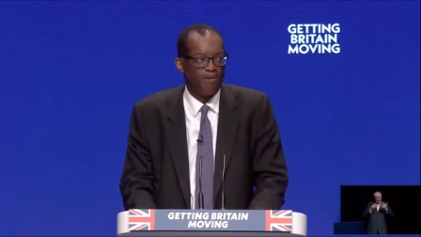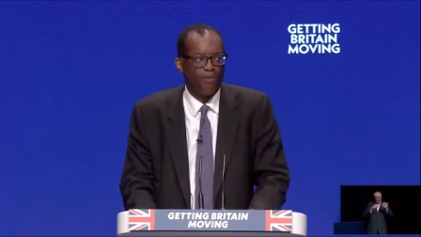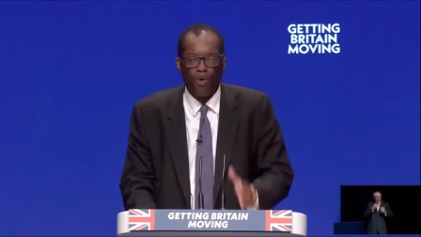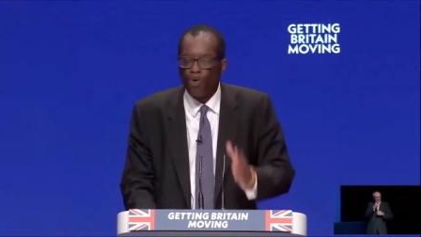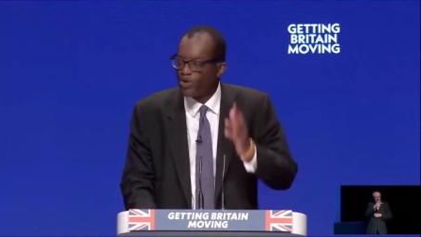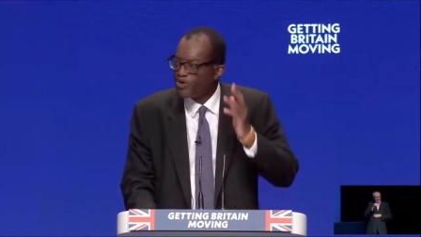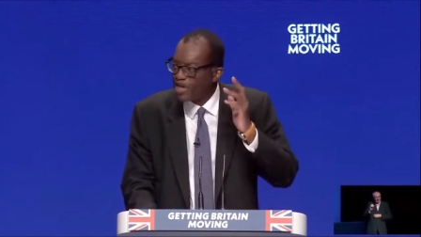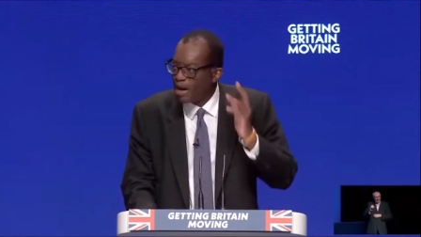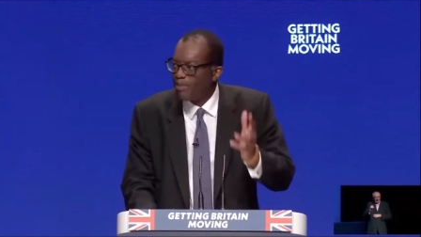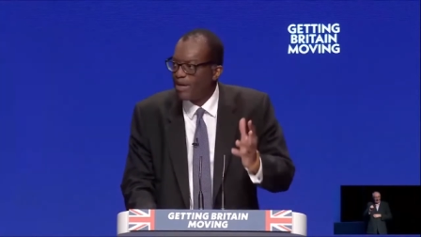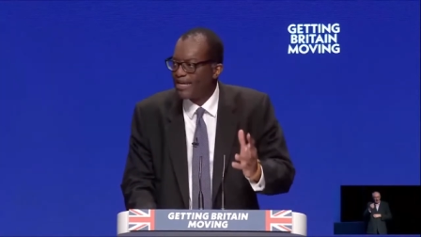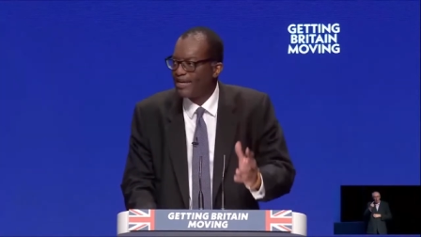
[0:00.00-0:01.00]
more than
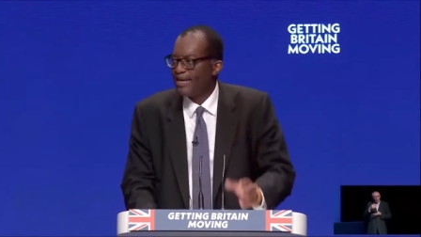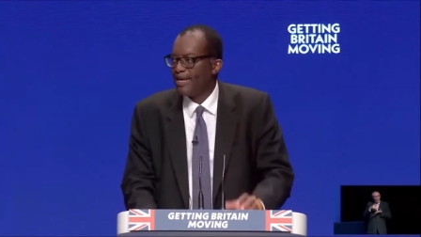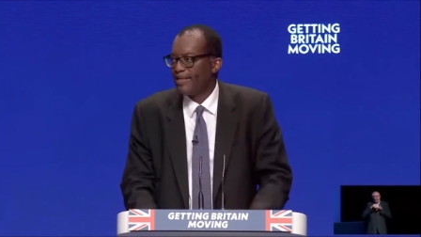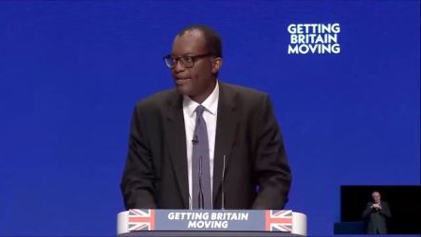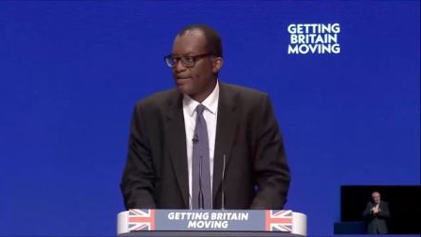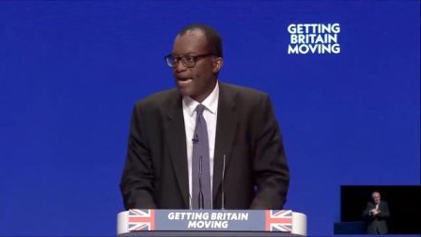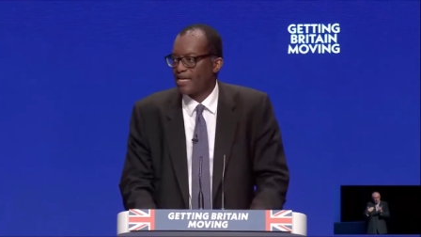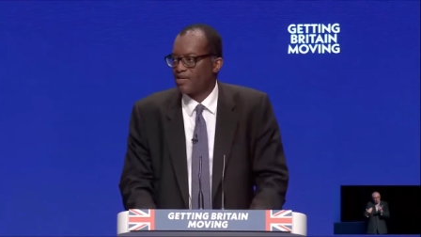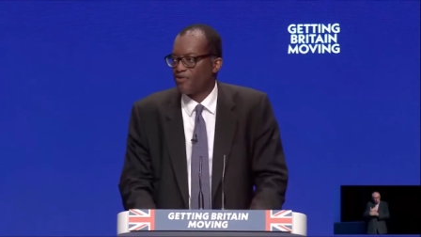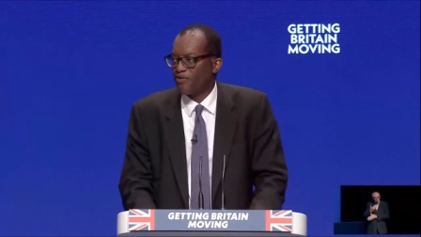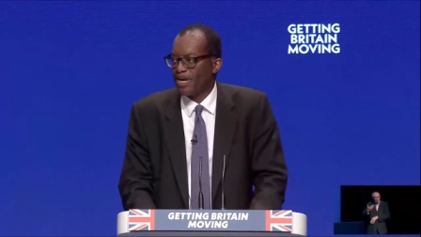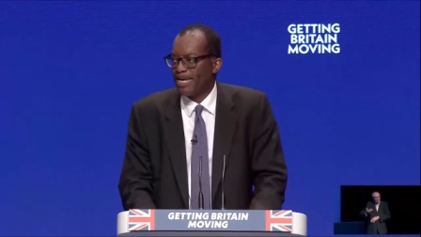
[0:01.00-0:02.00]
doubling the
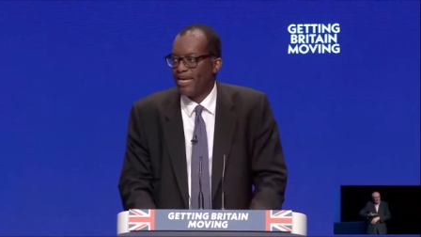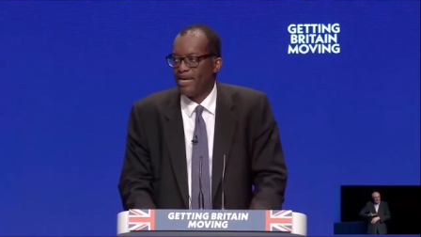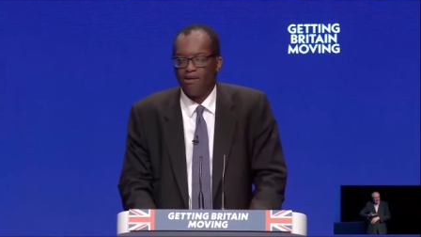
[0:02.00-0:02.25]
tax-free